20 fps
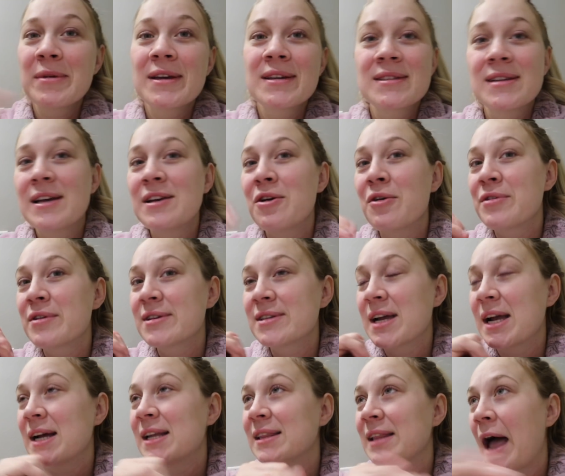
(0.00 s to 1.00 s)
because I know there's
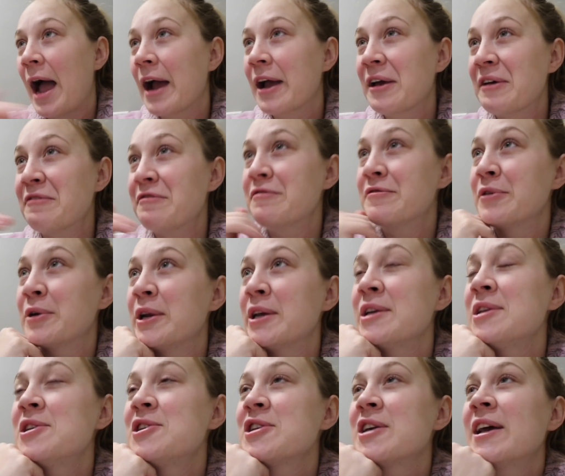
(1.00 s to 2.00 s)
like a lack of
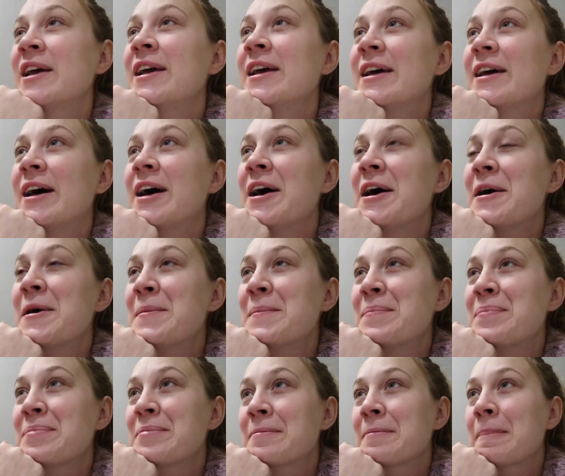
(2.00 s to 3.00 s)
footage,
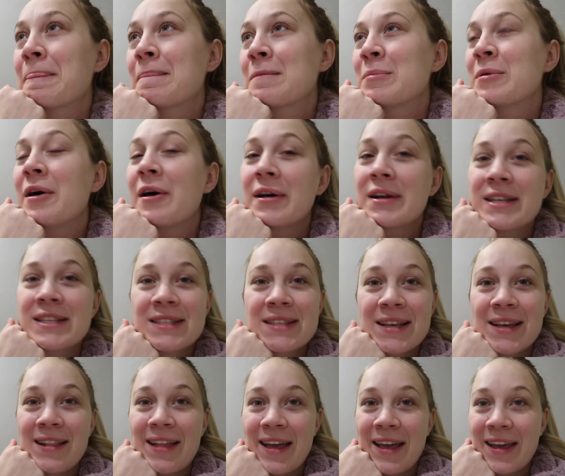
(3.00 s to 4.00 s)
but
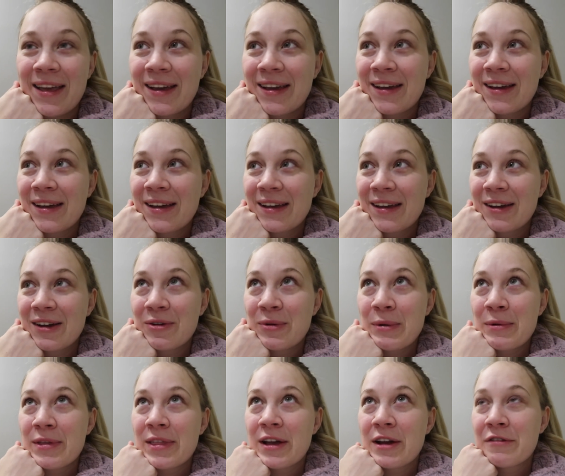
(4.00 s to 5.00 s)
honestly, like, we
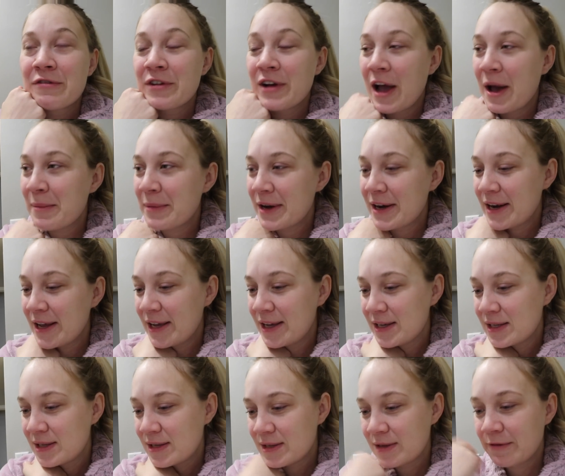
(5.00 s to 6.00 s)
were there for how many
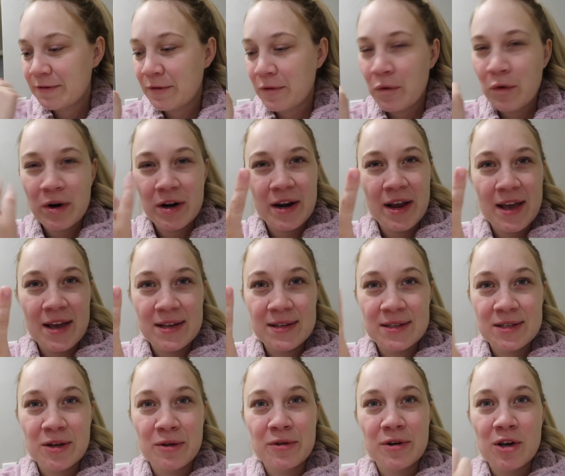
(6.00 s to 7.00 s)
days? 4
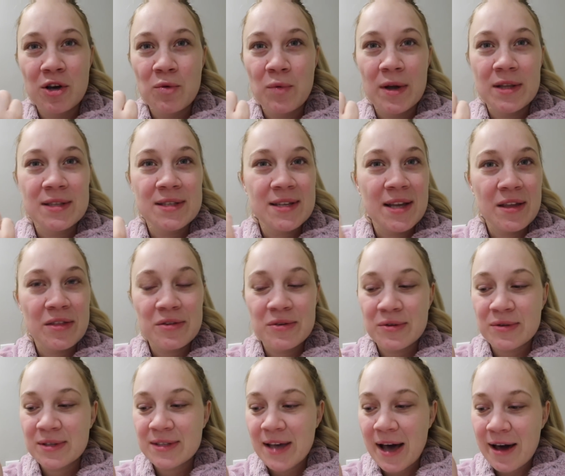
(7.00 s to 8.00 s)
days total, yeah. Wednesday
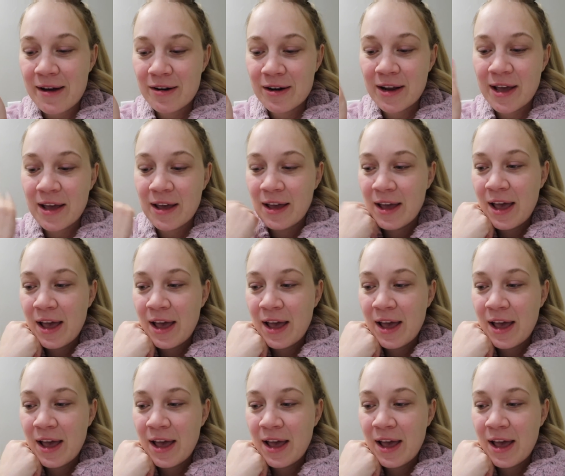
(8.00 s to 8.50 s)
through Saturday,